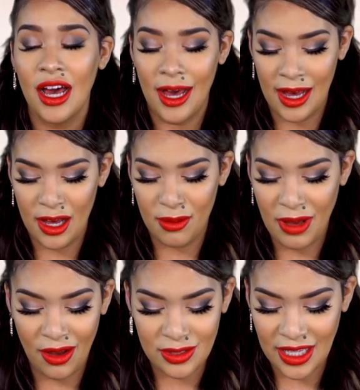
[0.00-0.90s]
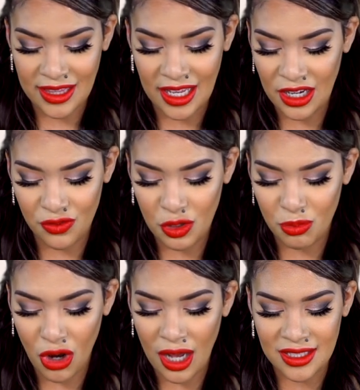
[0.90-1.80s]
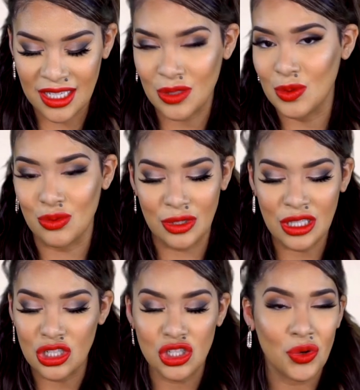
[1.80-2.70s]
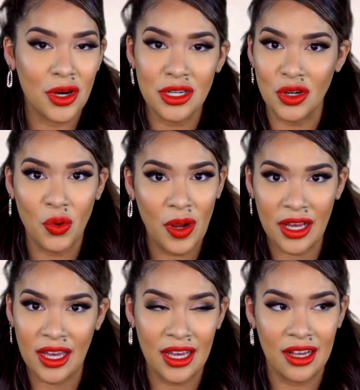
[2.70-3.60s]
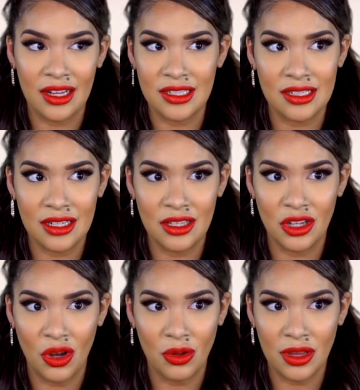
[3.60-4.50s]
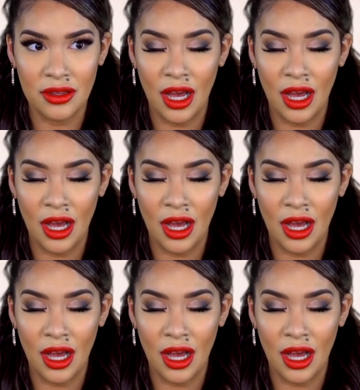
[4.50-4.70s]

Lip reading: I was like, the interview process was really short and quick and, you know,